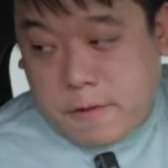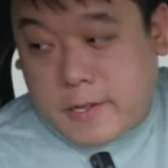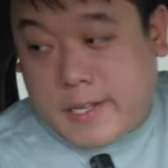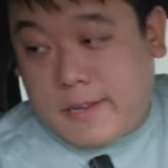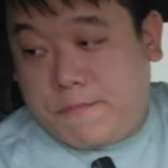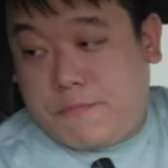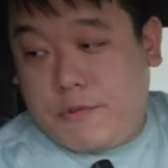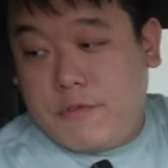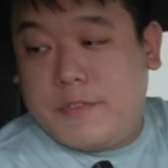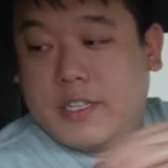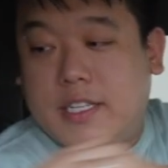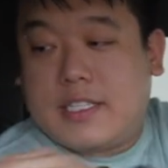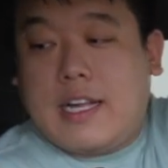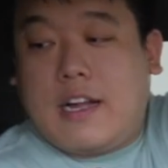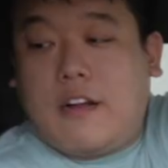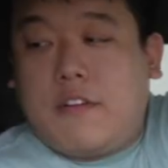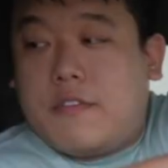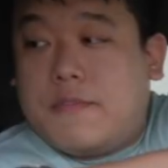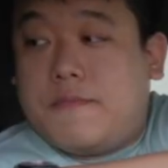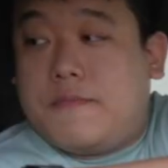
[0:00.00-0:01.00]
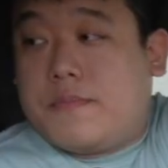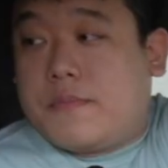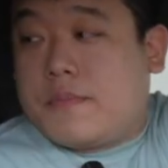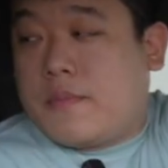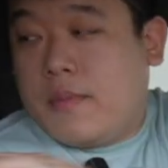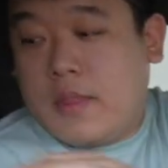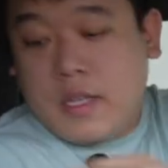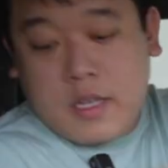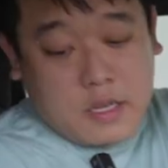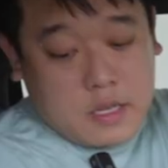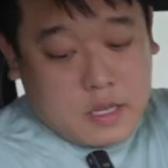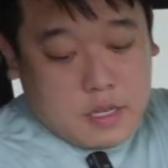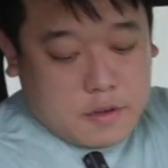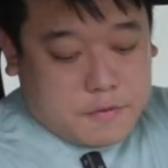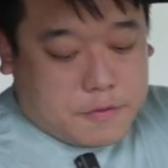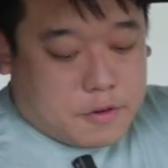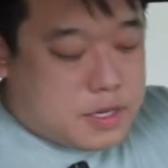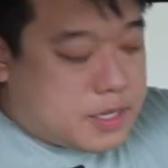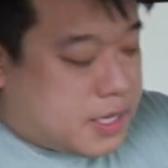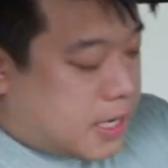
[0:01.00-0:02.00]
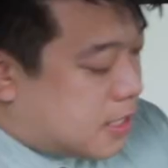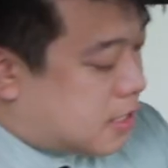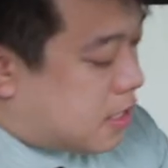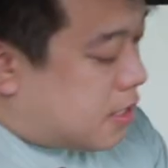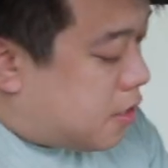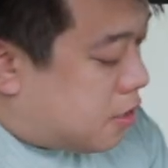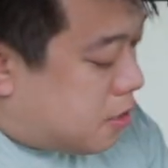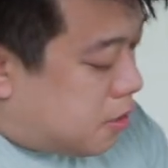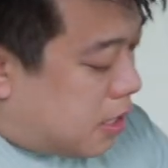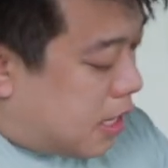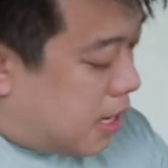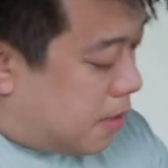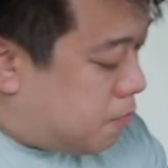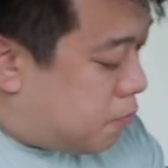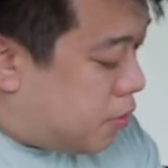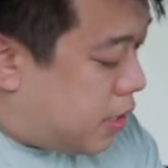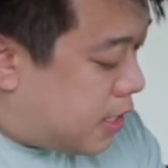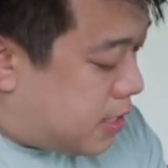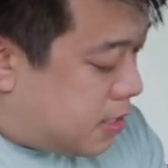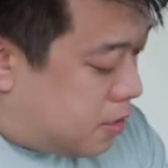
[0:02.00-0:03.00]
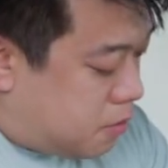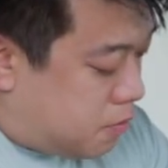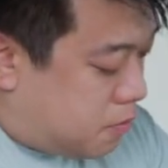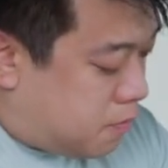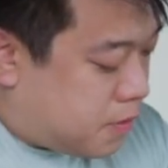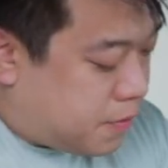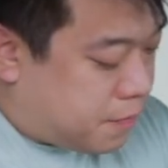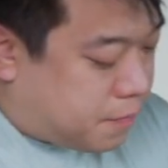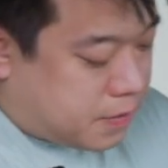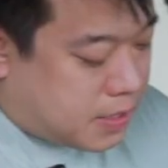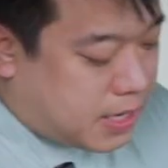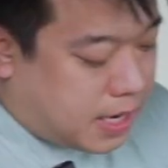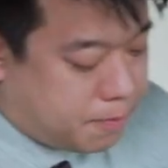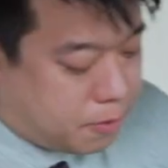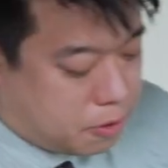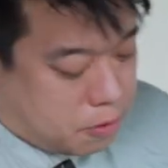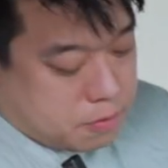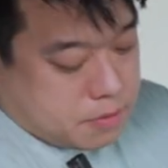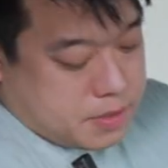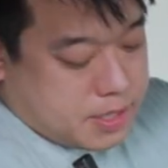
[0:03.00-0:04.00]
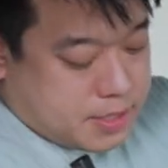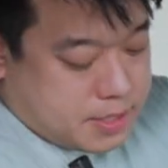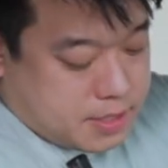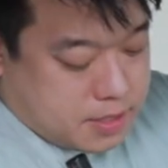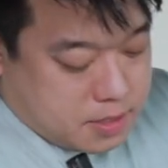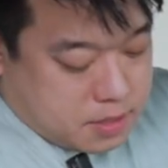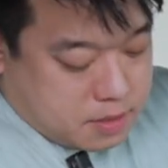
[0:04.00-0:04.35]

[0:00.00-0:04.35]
you can pull this out for a nice little armrest with cup holders.